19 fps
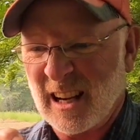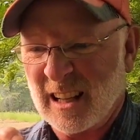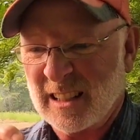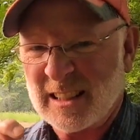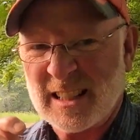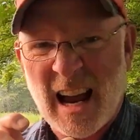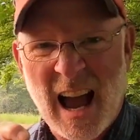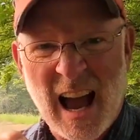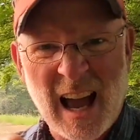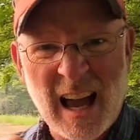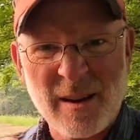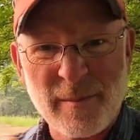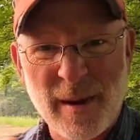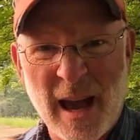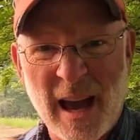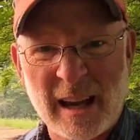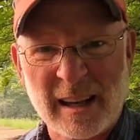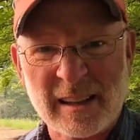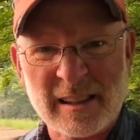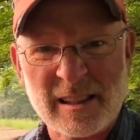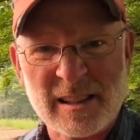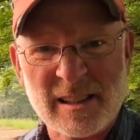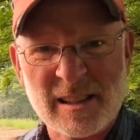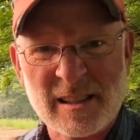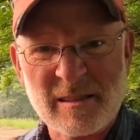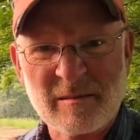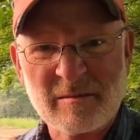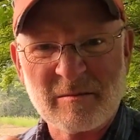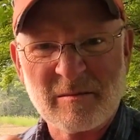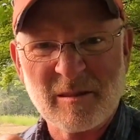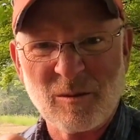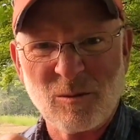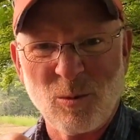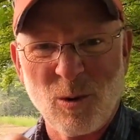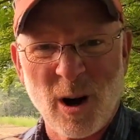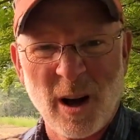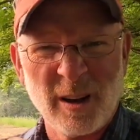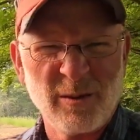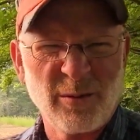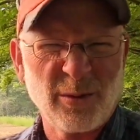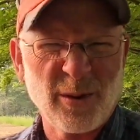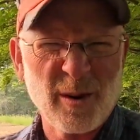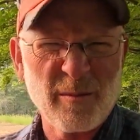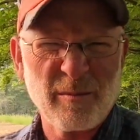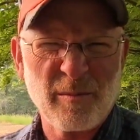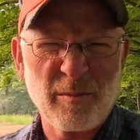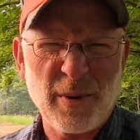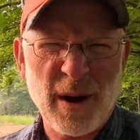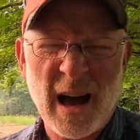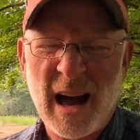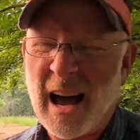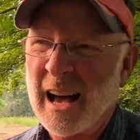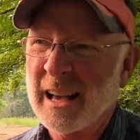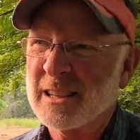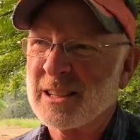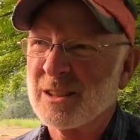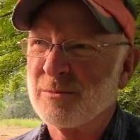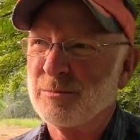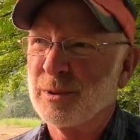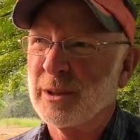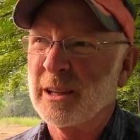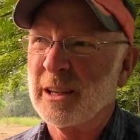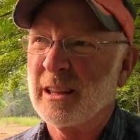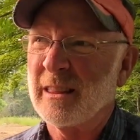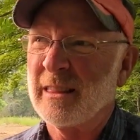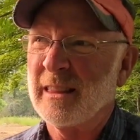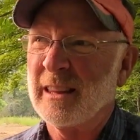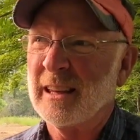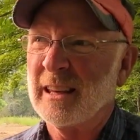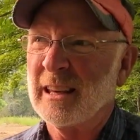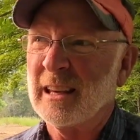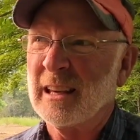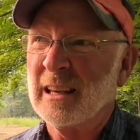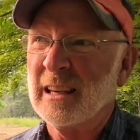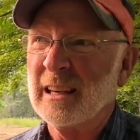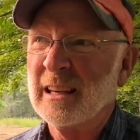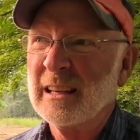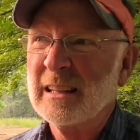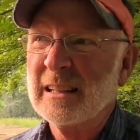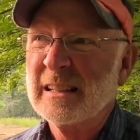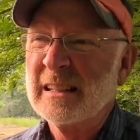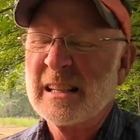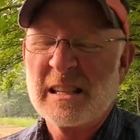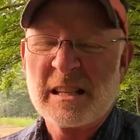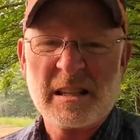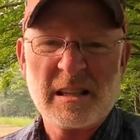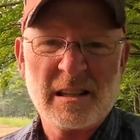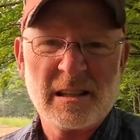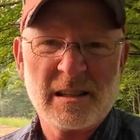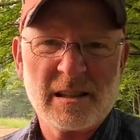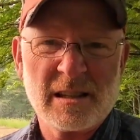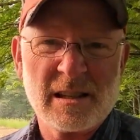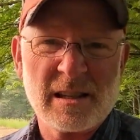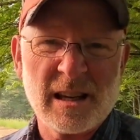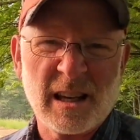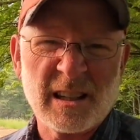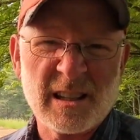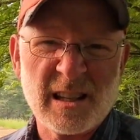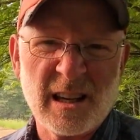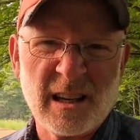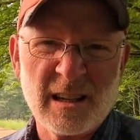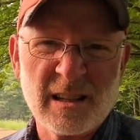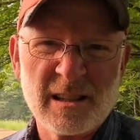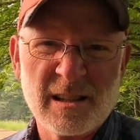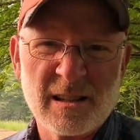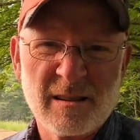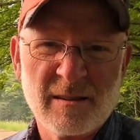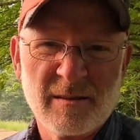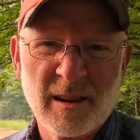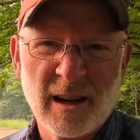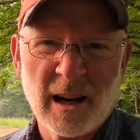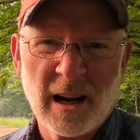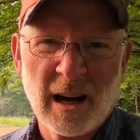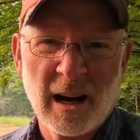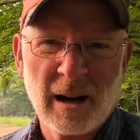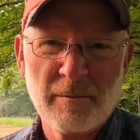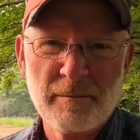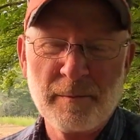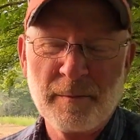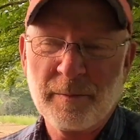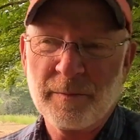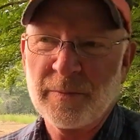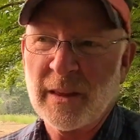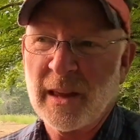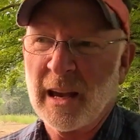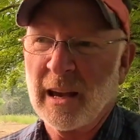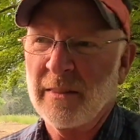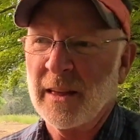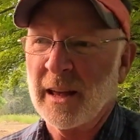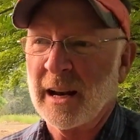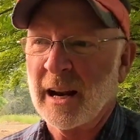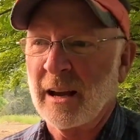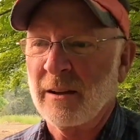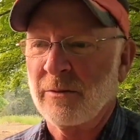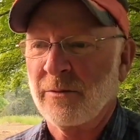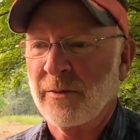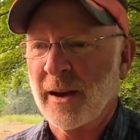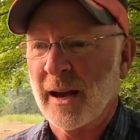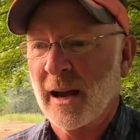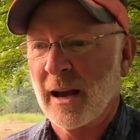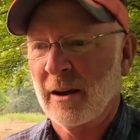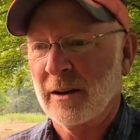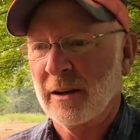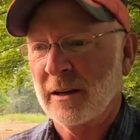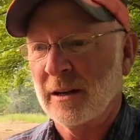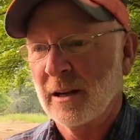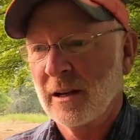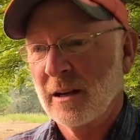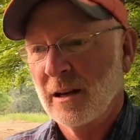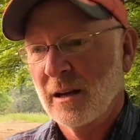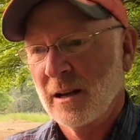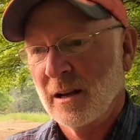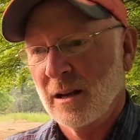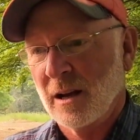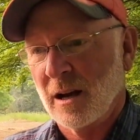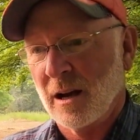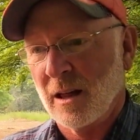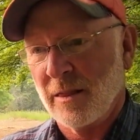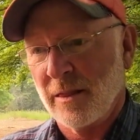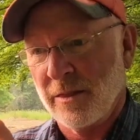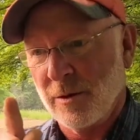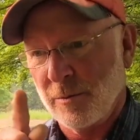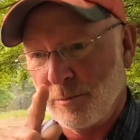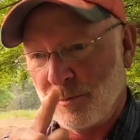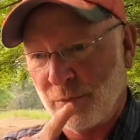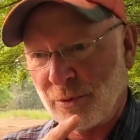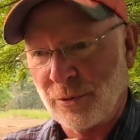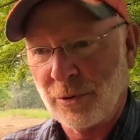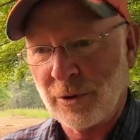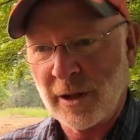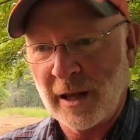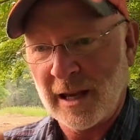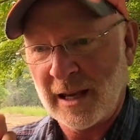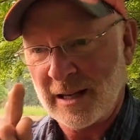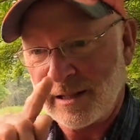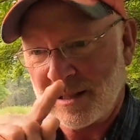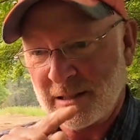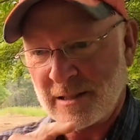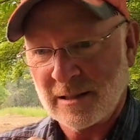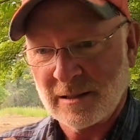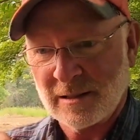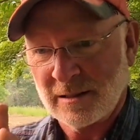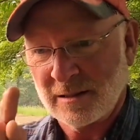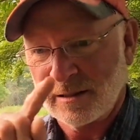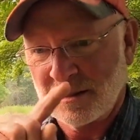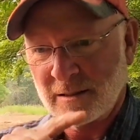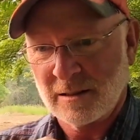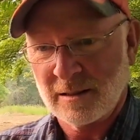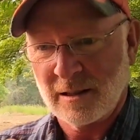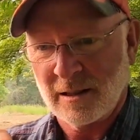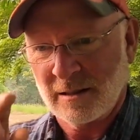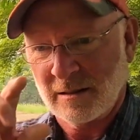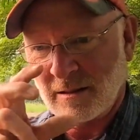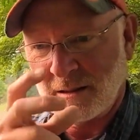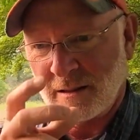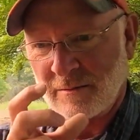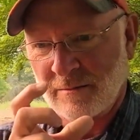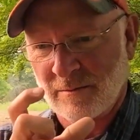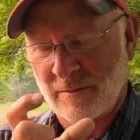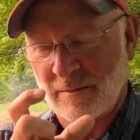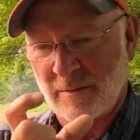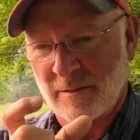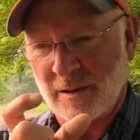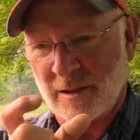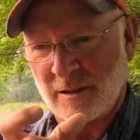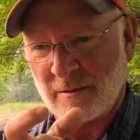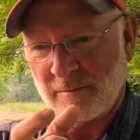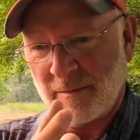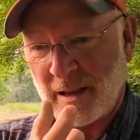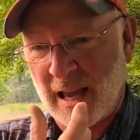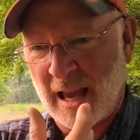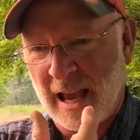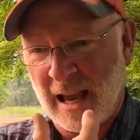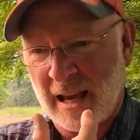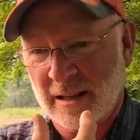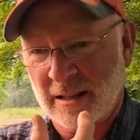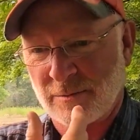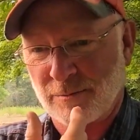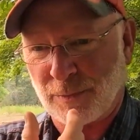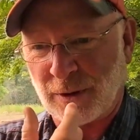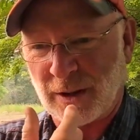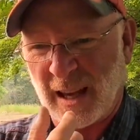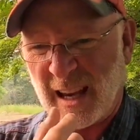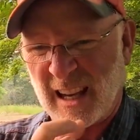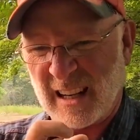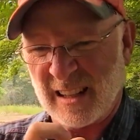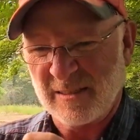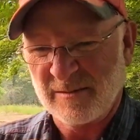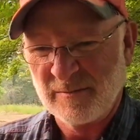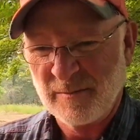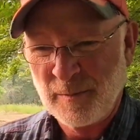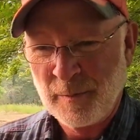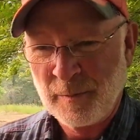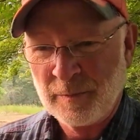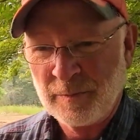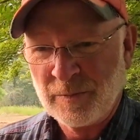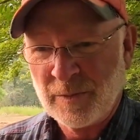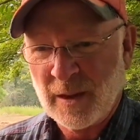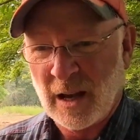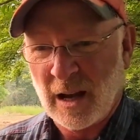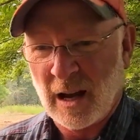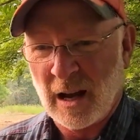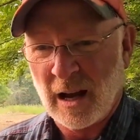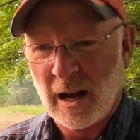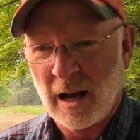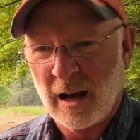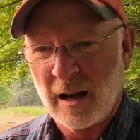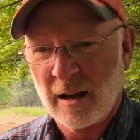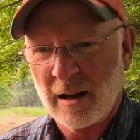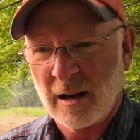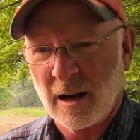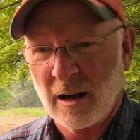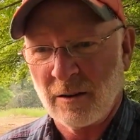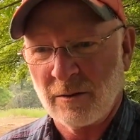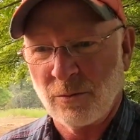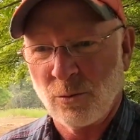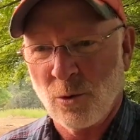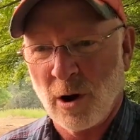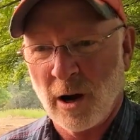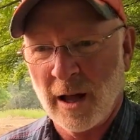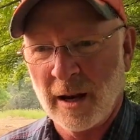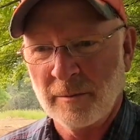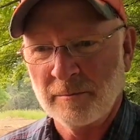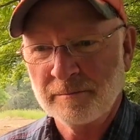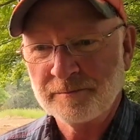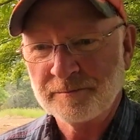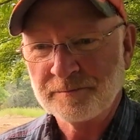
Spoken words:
Timex one from possibly the 60s, and then I found the plate, the hand plate of one,